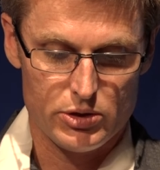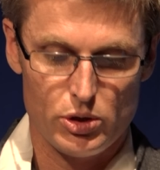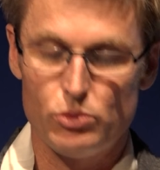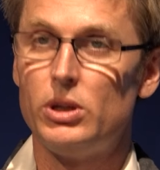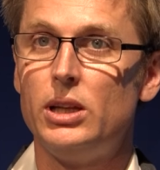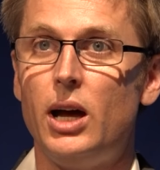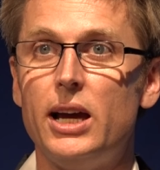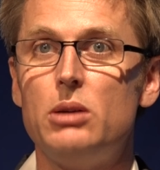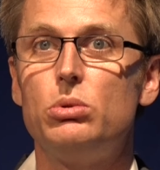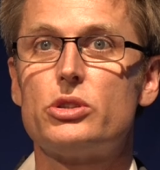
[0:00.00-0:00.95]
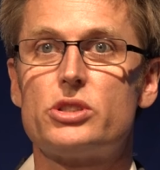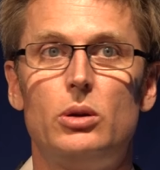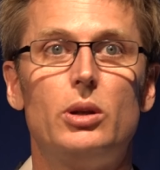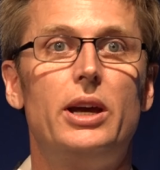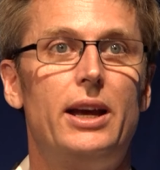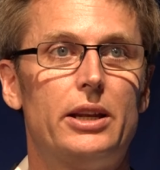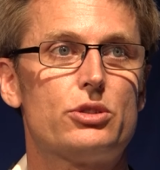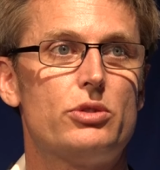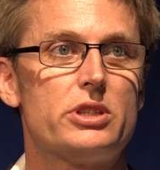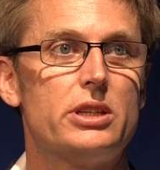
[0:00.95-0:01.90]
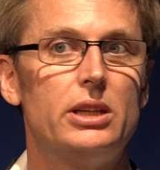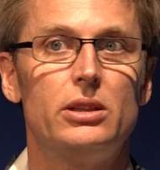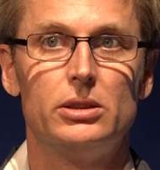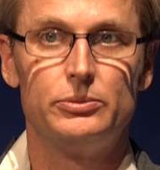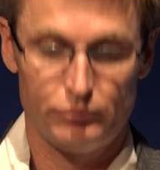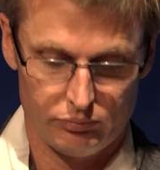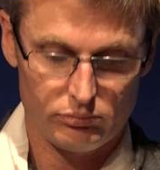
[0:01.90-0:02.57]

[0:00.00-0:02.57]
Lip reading: to reliable solar electricity